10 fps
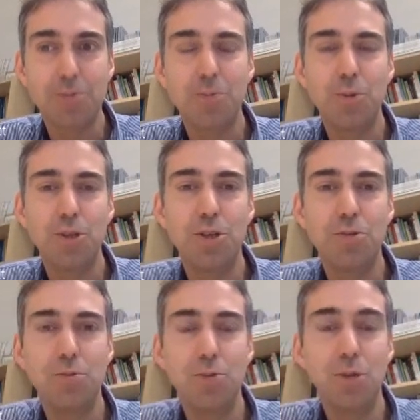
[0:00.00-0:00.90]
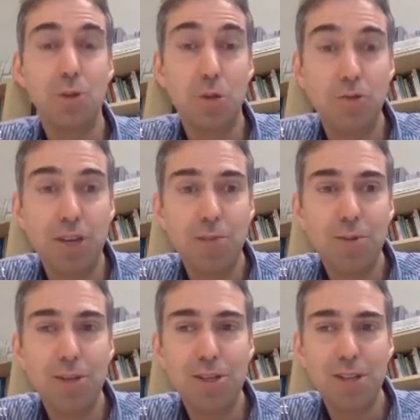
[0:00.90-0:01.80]
Would you agree
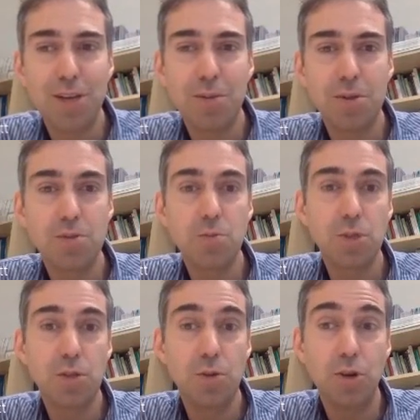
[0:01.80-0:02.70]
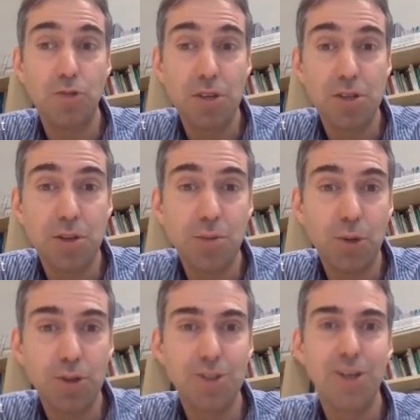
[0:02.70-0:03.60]
with these statements? Would you agree
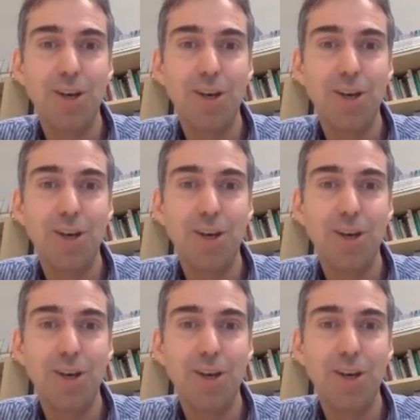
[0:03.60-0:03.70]
somewhat?